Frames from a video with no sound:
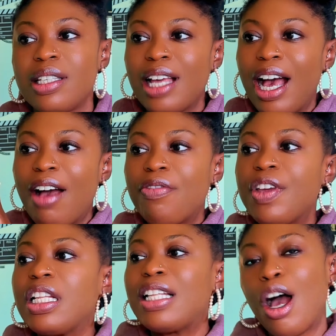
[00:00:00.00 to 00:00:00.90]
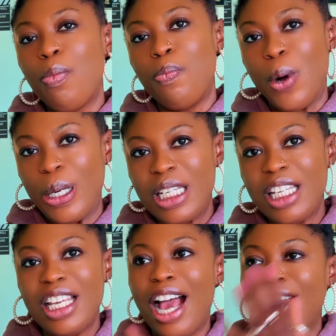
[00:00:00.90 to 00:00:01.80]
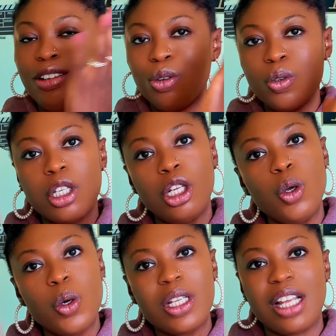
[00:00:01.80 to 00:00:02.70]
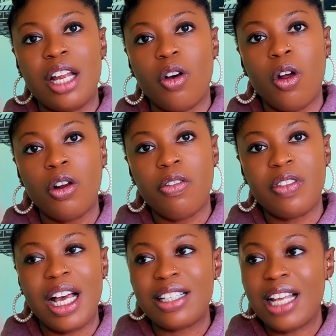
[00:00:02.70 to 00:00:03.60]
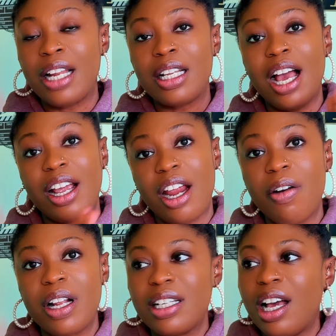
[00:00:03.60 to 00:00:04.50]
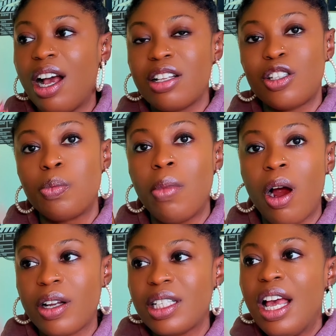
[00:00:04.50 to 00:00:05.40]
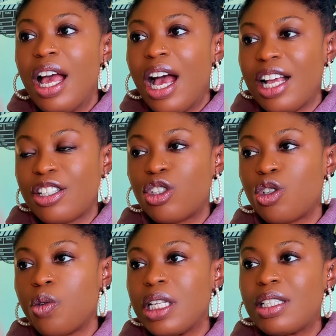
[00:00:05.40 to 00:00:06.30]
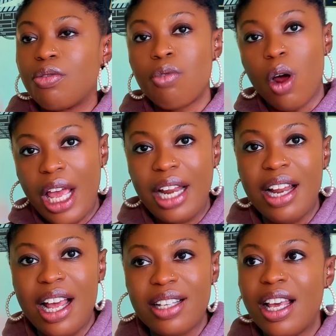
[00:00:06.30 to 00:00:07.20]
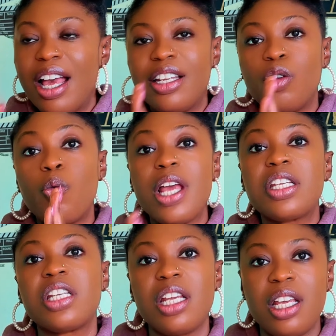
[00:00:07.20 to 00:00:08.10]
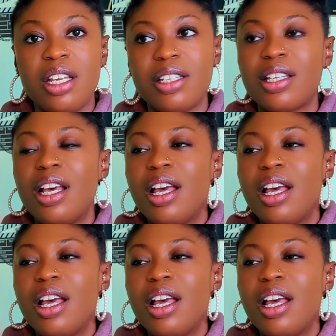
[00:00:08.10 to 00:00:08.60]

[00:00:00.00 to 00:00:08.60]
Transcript: that having that body and those looks and all of that, and her character, her smart, her street ruggedness, the way she is,